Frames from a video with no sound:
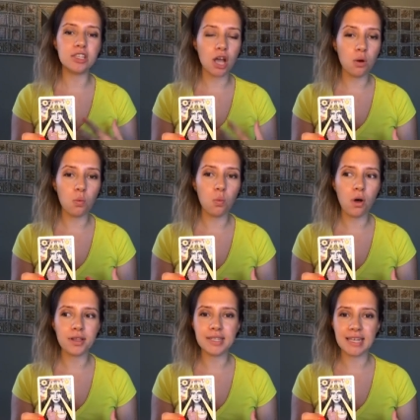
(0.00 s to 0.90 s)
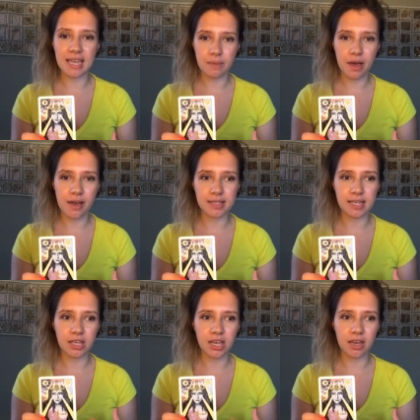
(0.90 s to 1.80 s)
don't want to keep
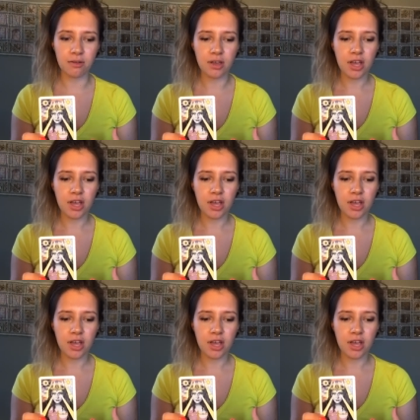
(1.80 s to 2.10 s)
hurting you